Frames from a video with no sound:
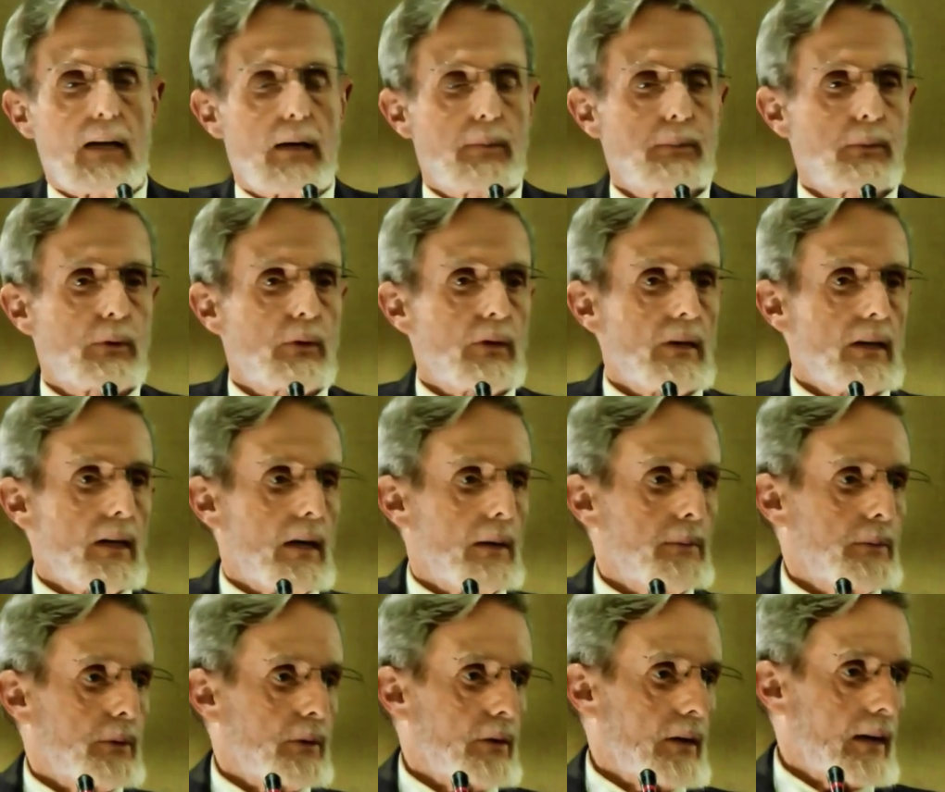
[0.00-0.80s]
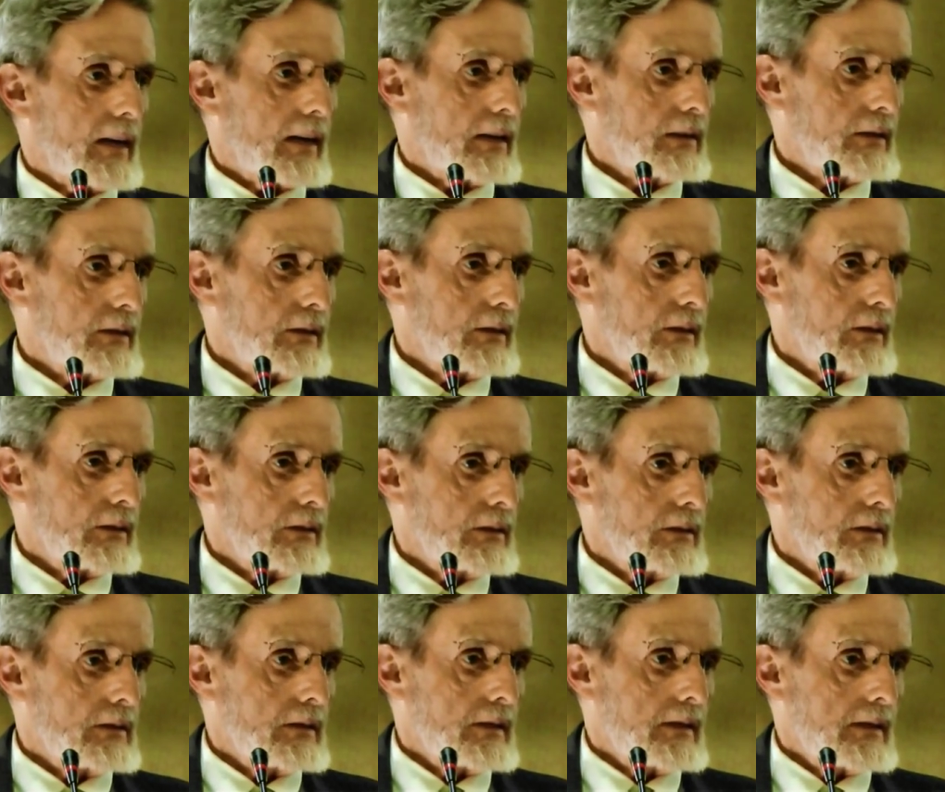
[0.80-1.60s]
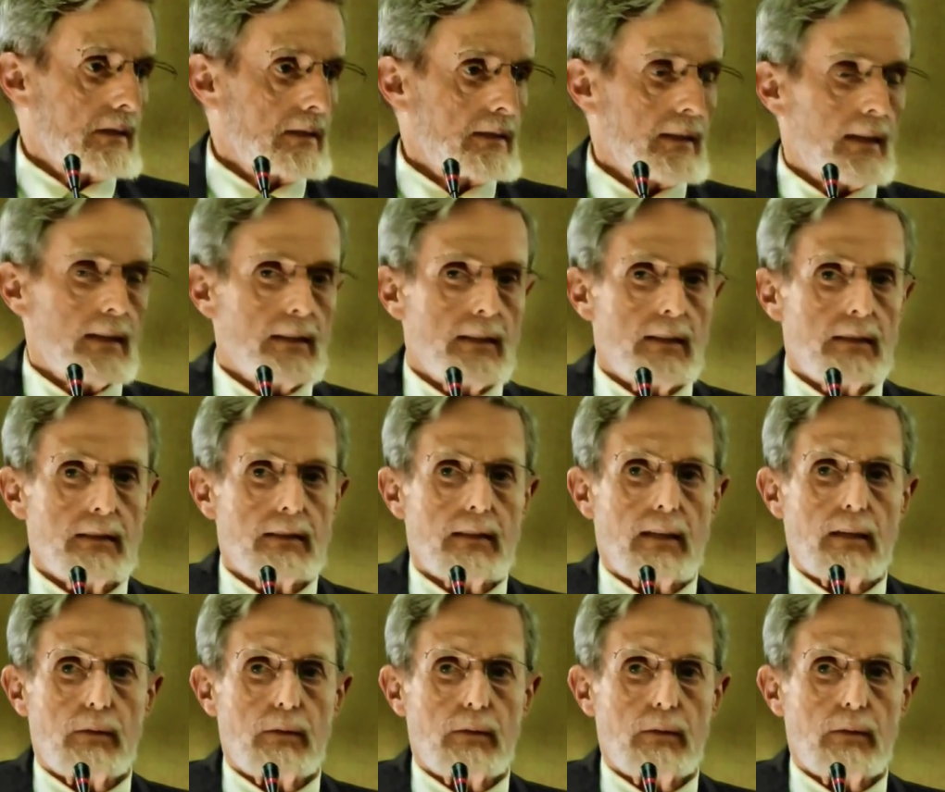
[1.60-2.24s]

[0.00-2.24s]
opere operato, that is,